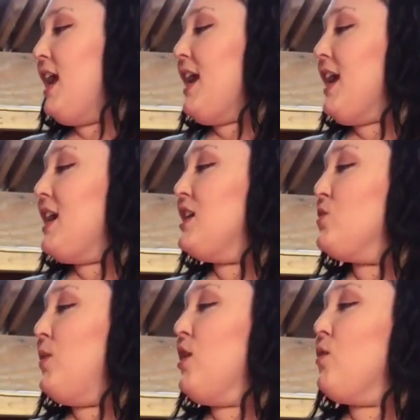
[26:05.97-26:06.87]
and
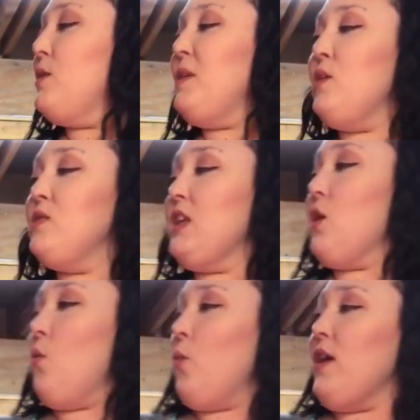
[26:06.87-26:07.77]
we are going to be
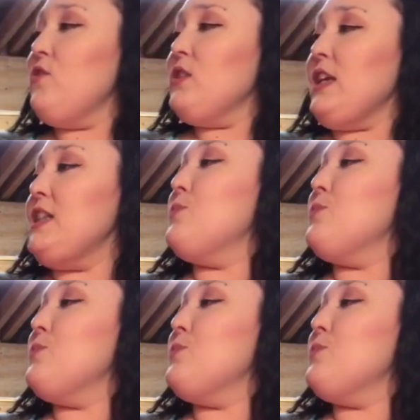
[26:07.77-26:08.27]
using Waverly